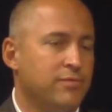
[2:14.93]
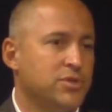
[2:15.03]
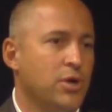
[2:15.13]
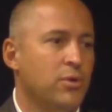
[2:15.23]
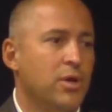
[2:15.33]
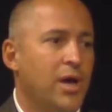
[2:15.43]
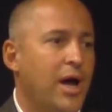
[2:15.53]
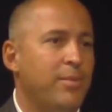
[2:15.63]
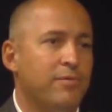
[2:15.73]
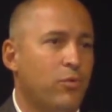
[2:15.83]
So
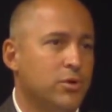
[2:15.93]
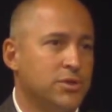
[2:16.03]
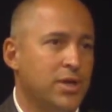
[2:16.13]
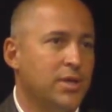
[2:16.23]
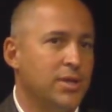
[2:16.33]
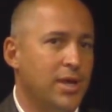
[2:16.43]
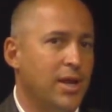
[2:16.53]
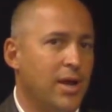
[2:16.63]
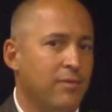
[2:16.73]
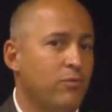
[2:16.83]
I've been fortunate that
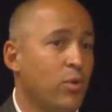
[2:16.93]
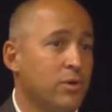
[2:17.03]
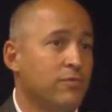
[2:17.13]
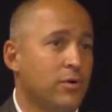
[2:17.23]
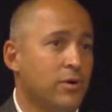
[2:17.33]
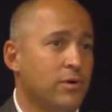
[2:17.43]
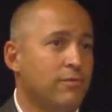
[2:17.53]
I've worked for